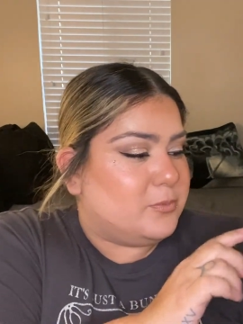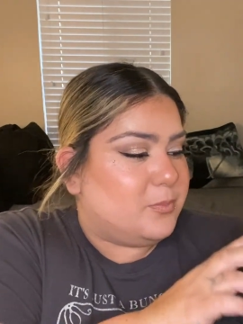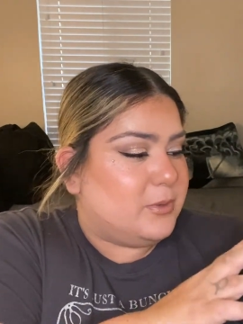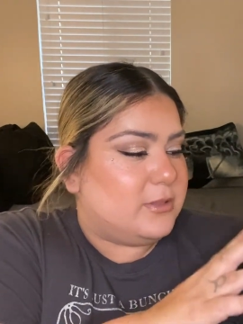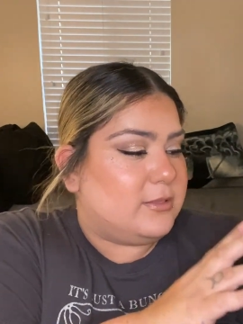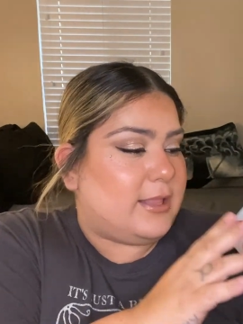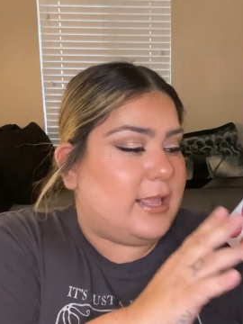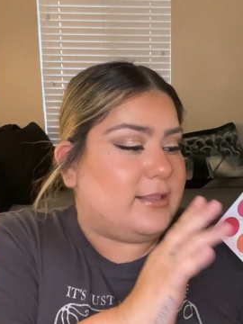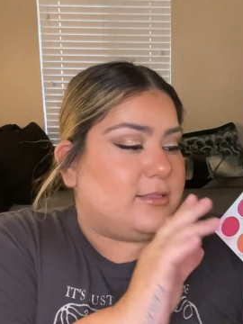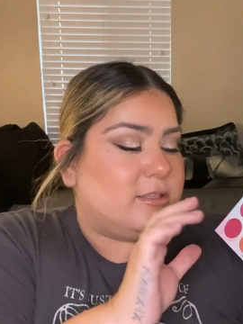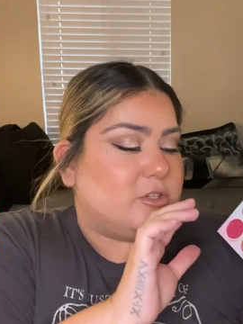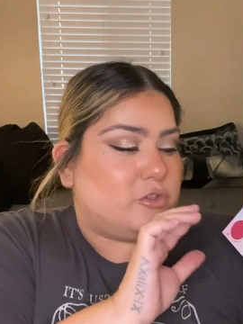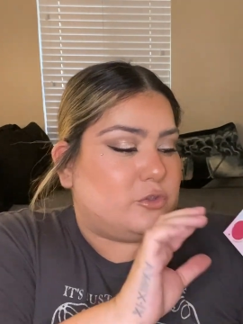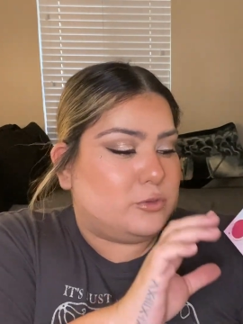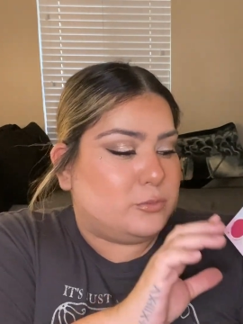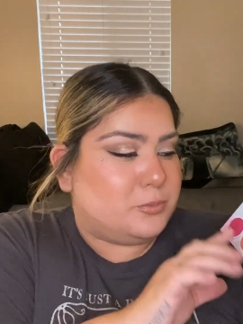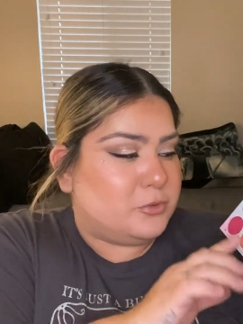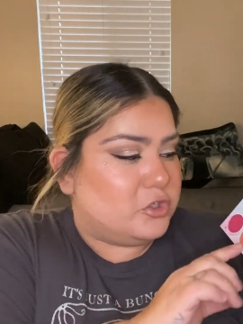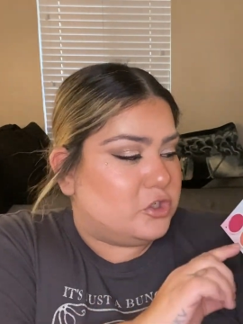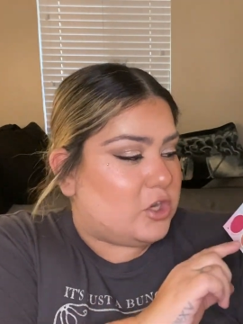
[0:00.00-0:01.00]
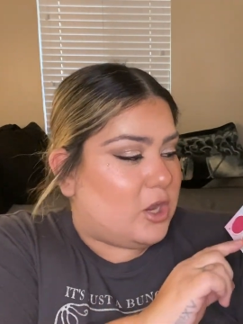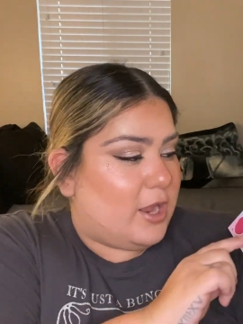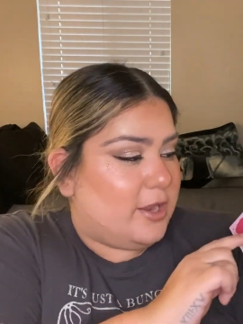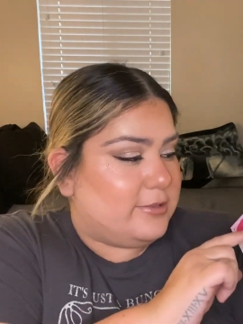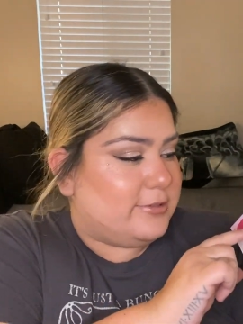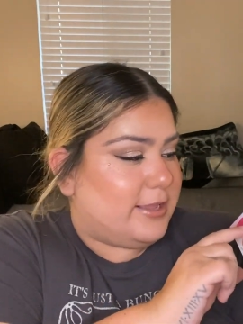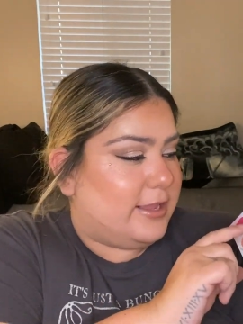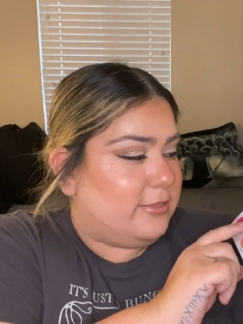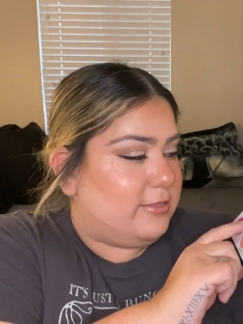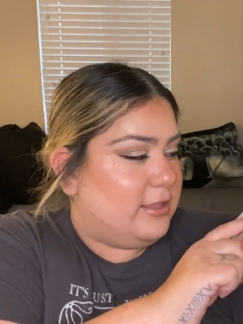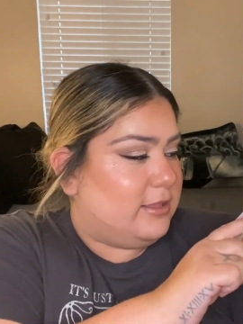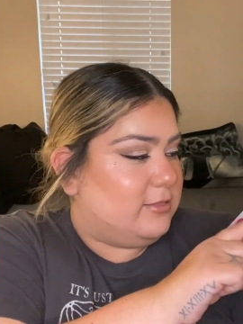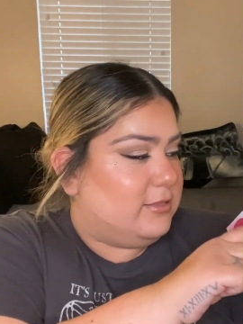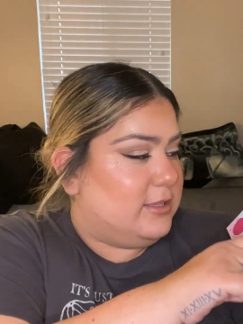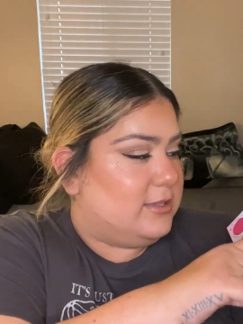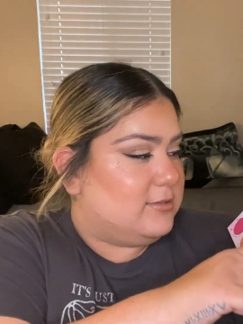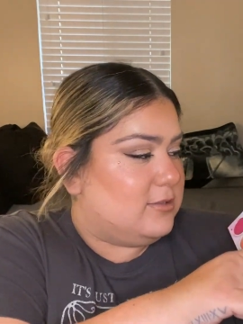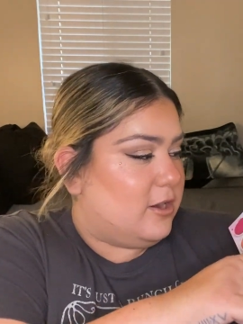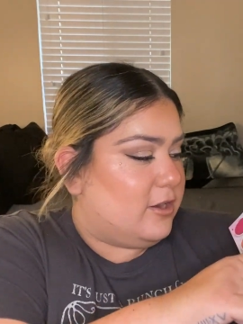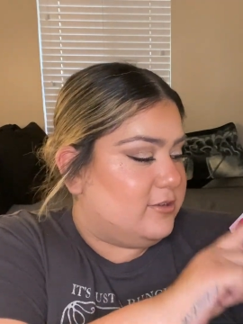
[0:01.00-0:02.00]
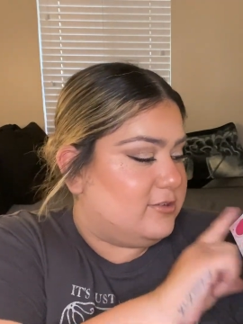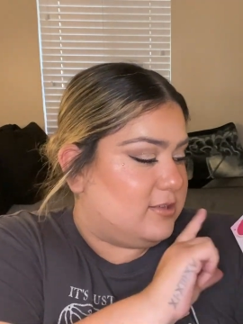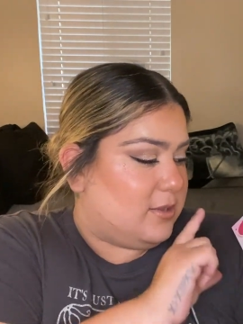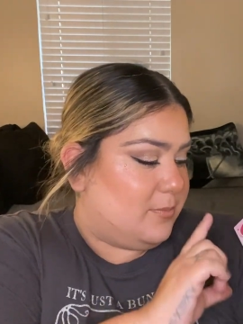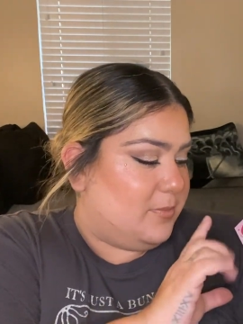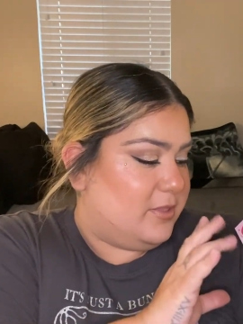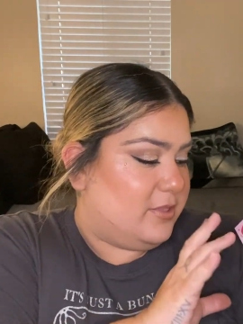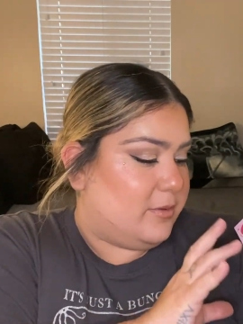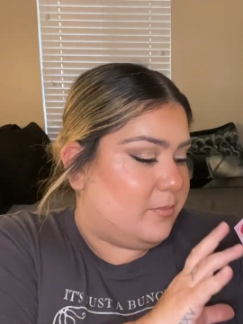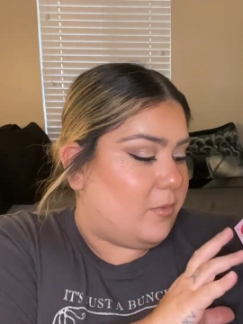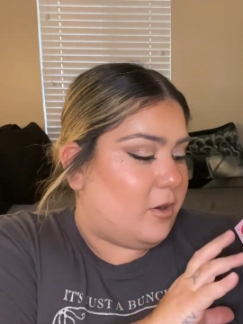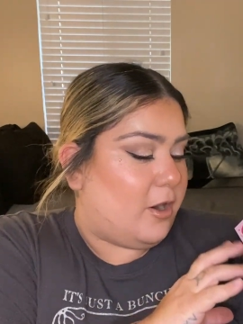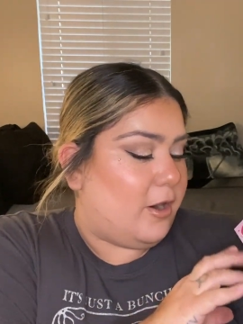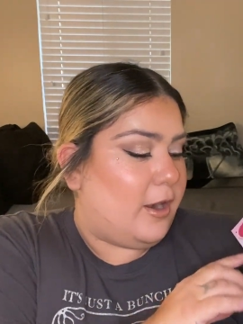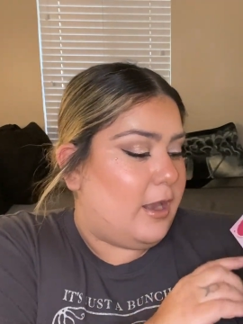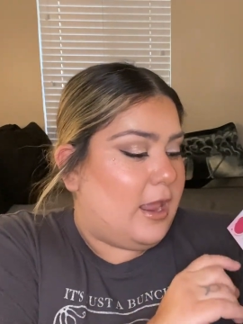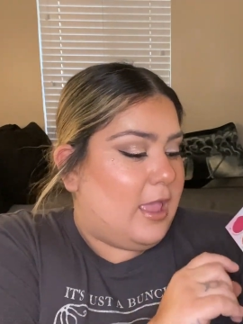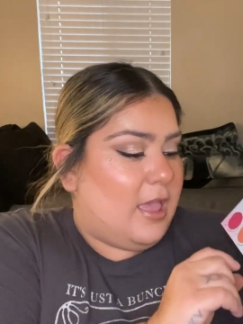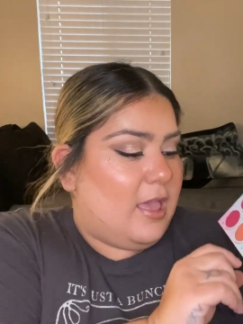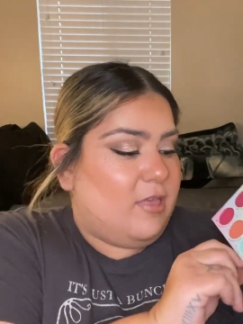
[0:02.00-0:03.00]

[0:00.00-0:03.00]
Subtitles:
but like the Super Shocks, I think these are, some of them are,